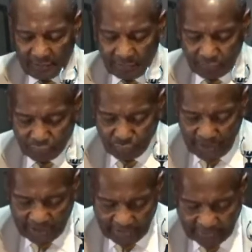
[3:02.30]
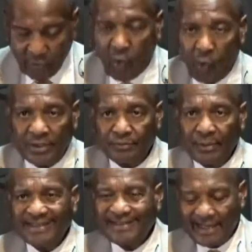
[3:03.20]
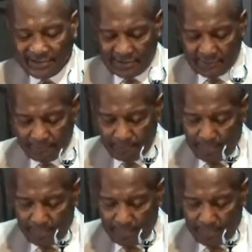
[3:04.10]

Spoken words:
on trial. It's always being tested.